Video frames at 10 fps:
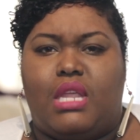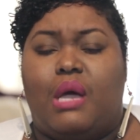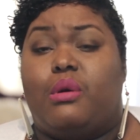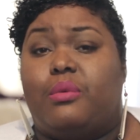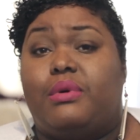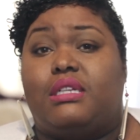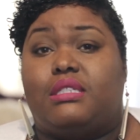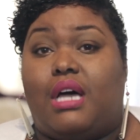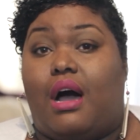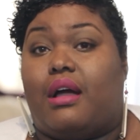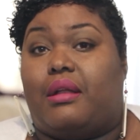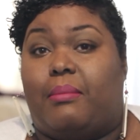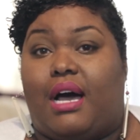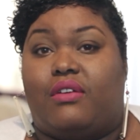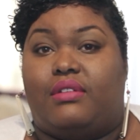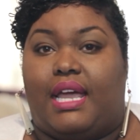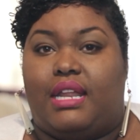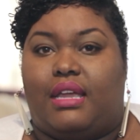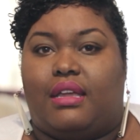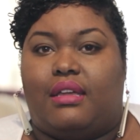and we were really talking about
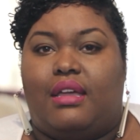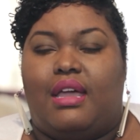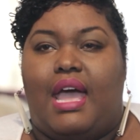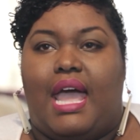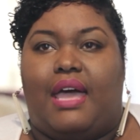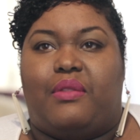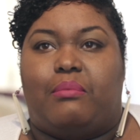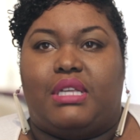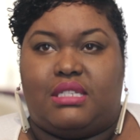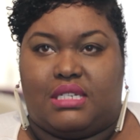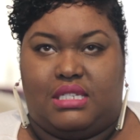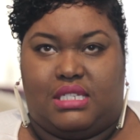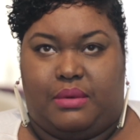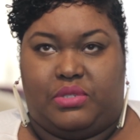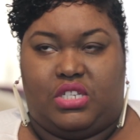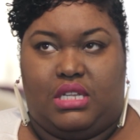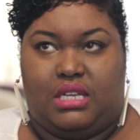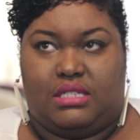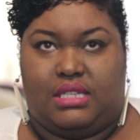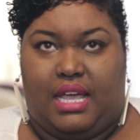dating. And the misconception
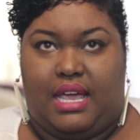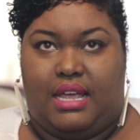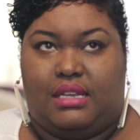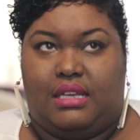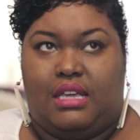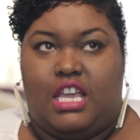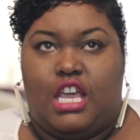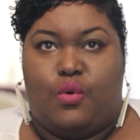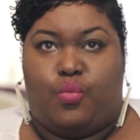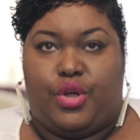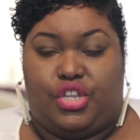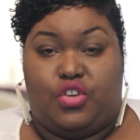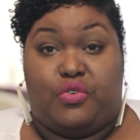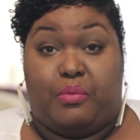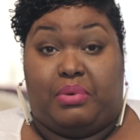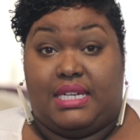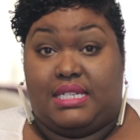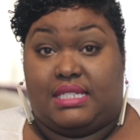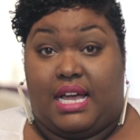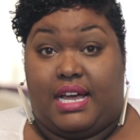is that when you are
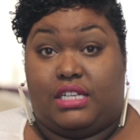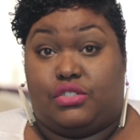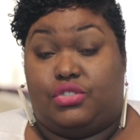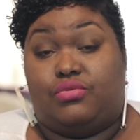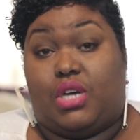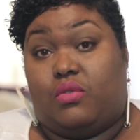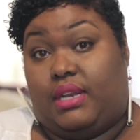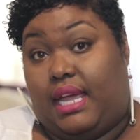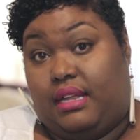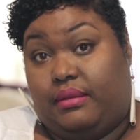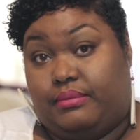plus size, you don't date.